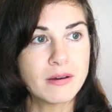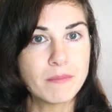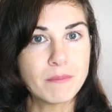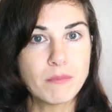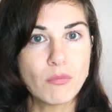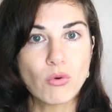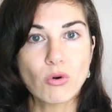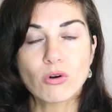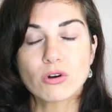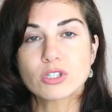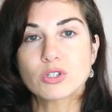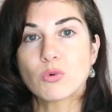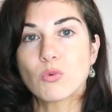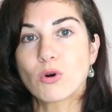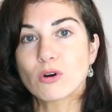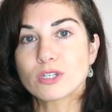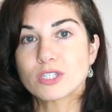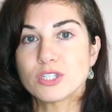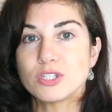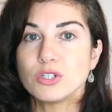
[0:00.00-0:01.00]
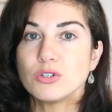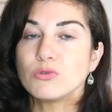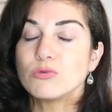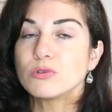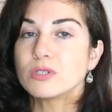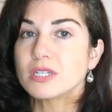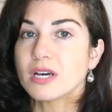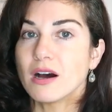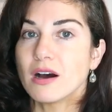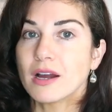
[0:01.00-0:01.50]
more towards
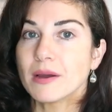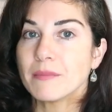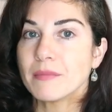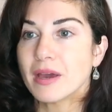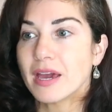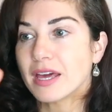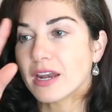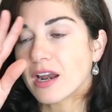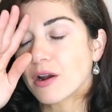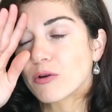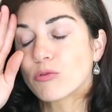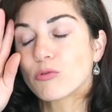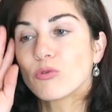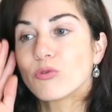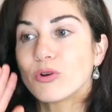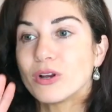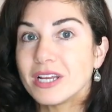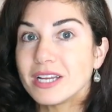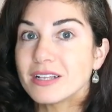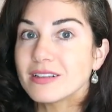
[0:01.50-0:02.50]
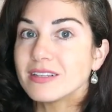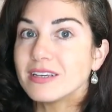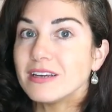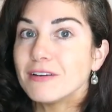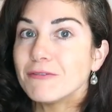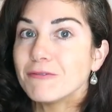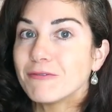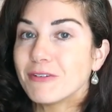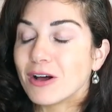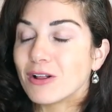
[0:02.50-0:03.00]
noontime. And I really
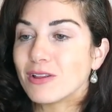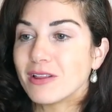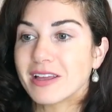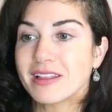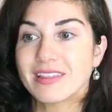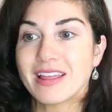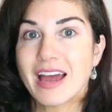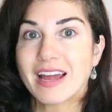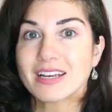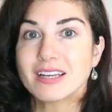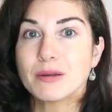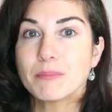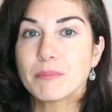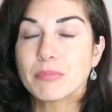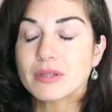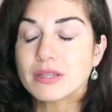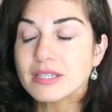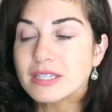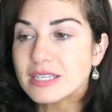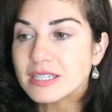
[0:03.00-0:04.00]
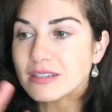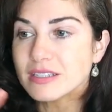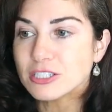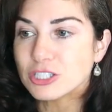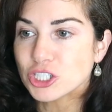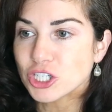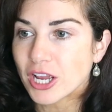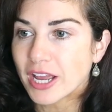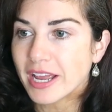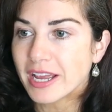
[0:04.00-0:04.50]
felt like that completely
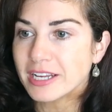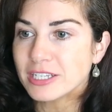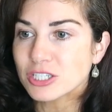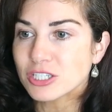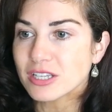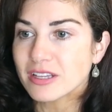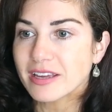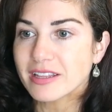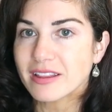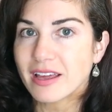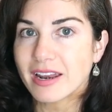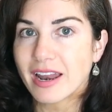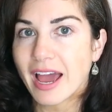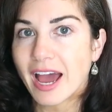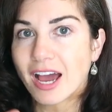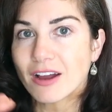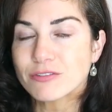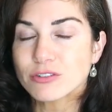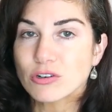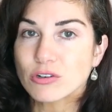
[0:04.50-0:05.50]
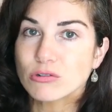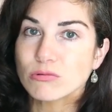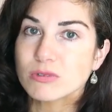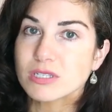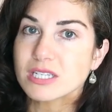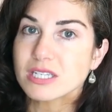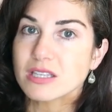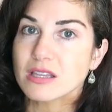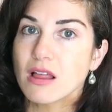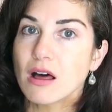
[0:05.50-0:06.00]
changed like that afternoon
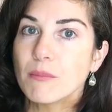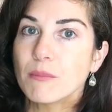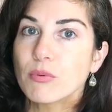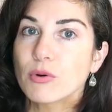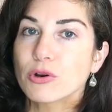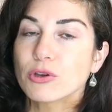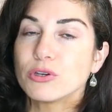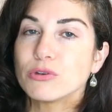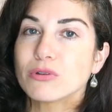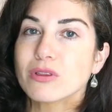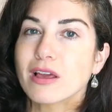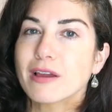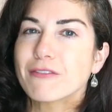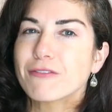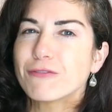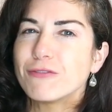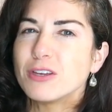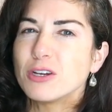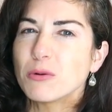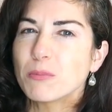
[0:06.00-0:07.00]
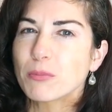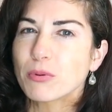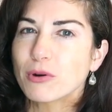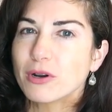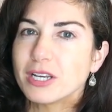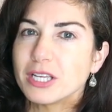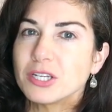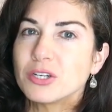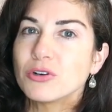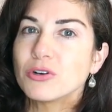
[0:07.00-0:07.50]
slump where you'd like feel
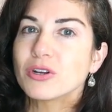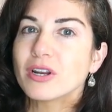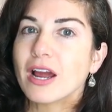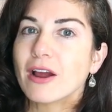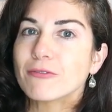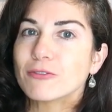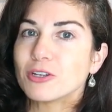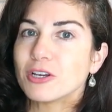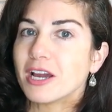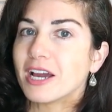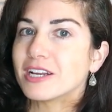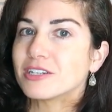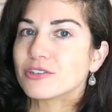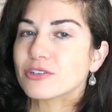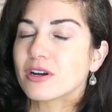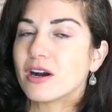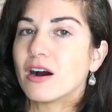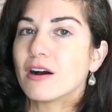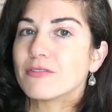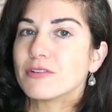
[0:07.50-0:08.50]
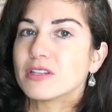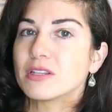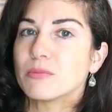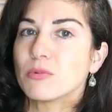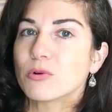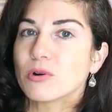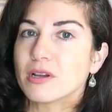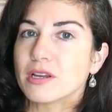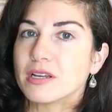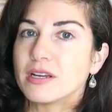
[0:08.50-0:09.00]
pretty good after you had your coffee in the
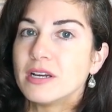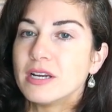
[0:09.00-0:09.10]
morning.